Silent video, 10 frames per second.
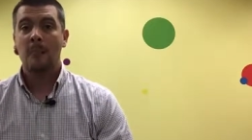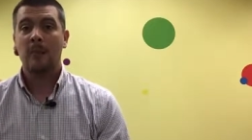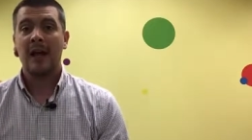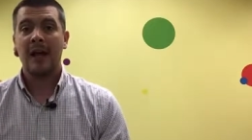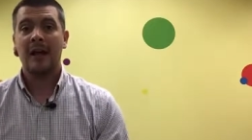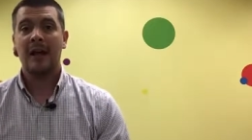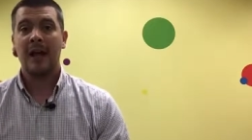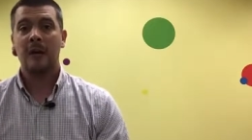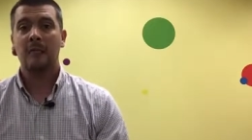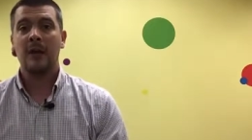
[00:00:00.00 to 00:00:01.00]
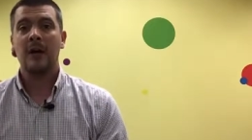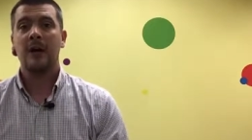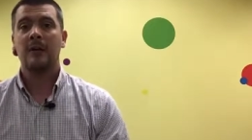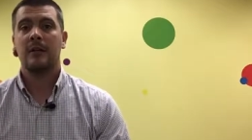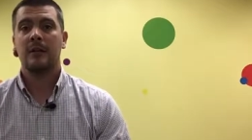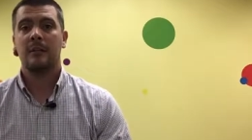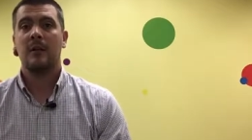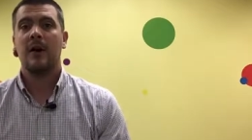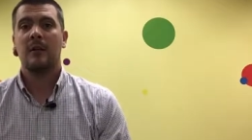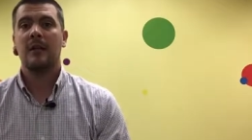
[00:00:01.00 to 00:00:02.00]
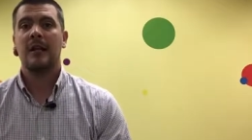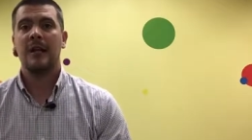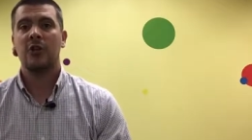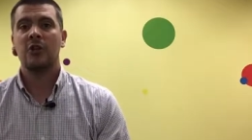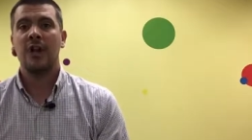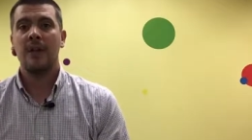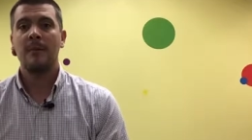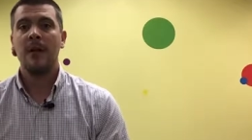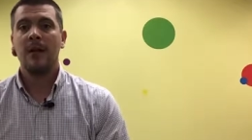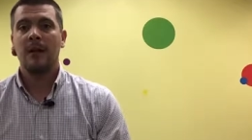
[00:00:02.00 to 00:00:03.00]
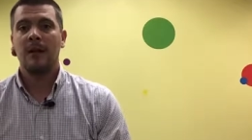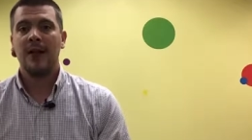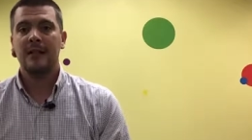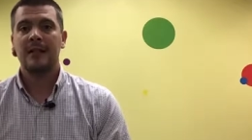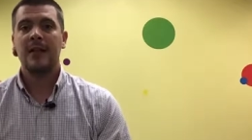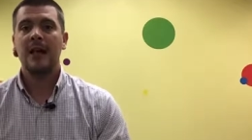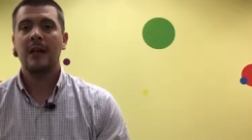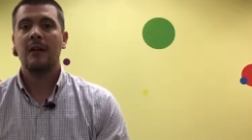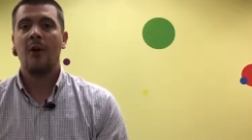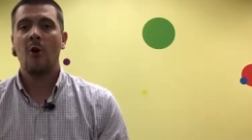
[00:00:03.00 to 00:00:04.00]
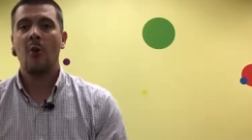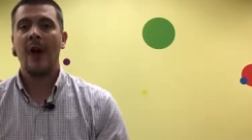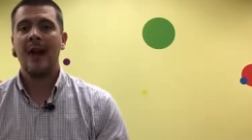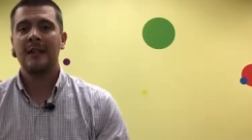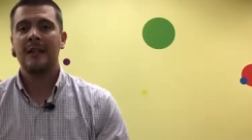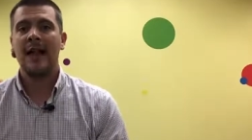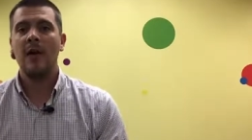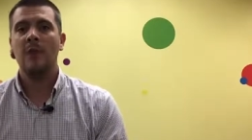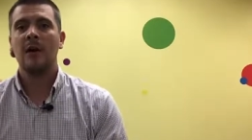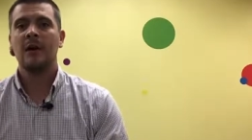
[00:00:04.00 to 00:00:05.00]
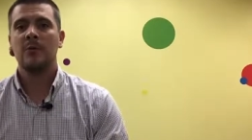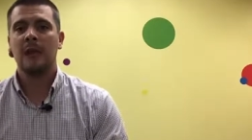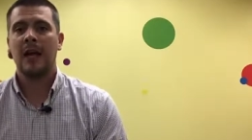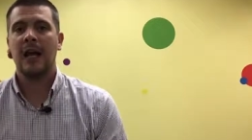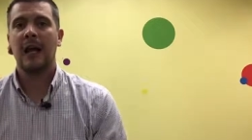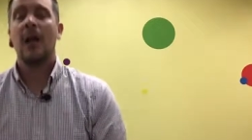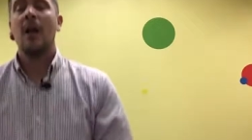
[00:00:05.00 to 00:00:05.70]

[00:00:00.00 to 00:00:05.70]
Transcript: Bread and butter, marmalade and jam. Let's say hello as loud as we can.